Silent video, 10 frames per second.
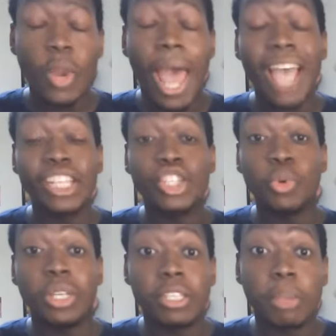I
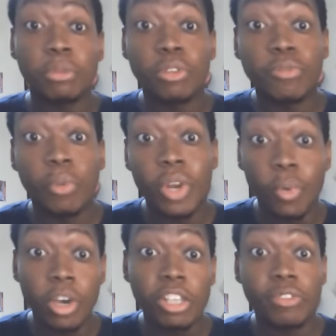enjoyed this episode for what it
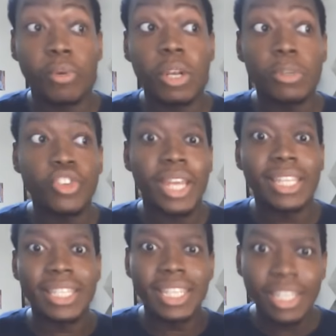was, for what it was trying to
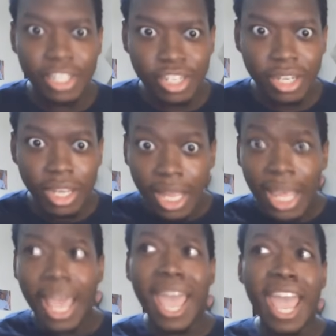teach,
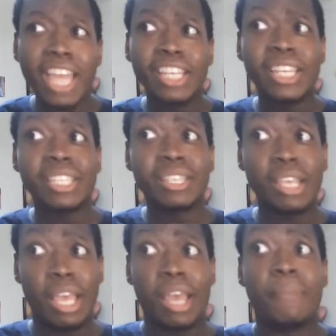and just
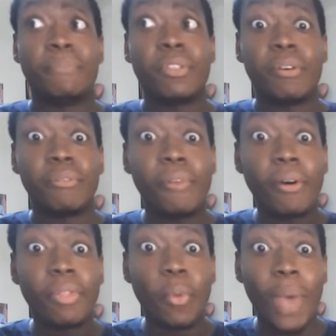
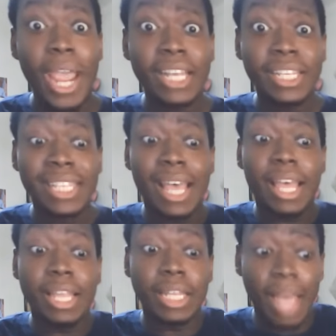for the way this
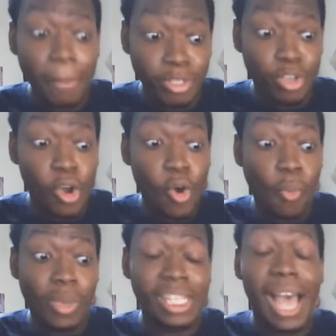
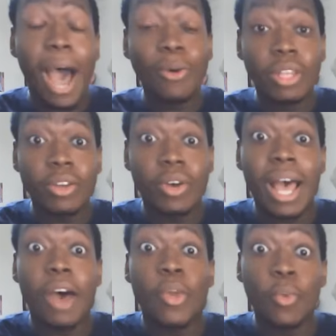episode was an outlook on
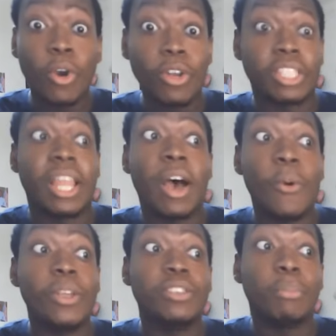how the world is not
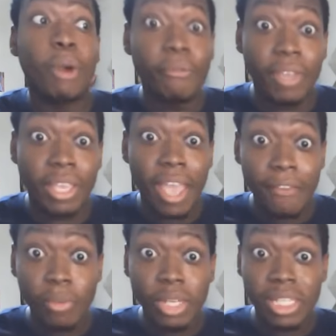always so perfect.
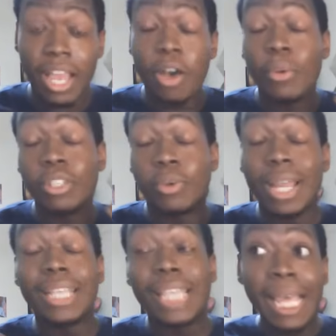Everyone is not always so
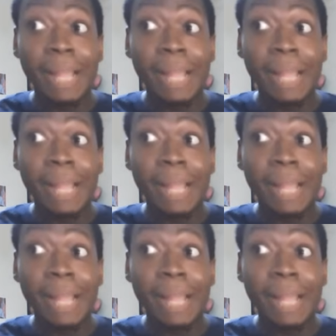nice.